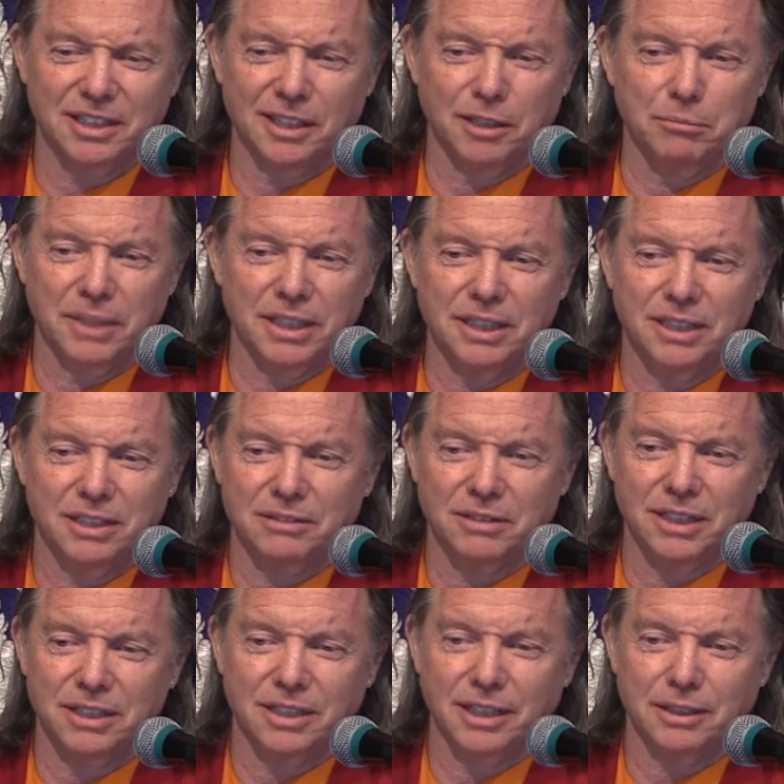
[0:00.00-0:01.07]
there are many
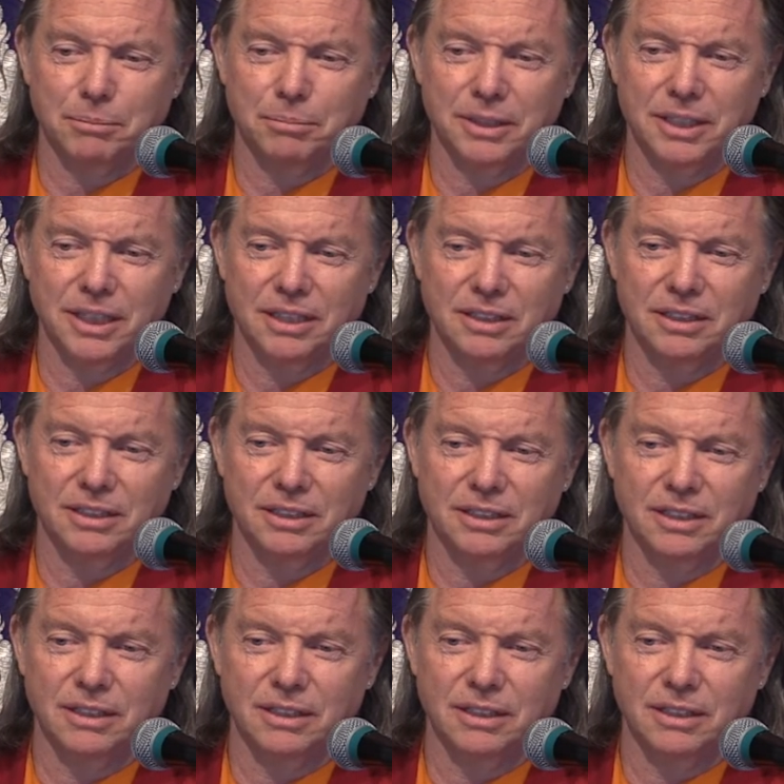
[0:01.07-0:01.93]
strange explanations.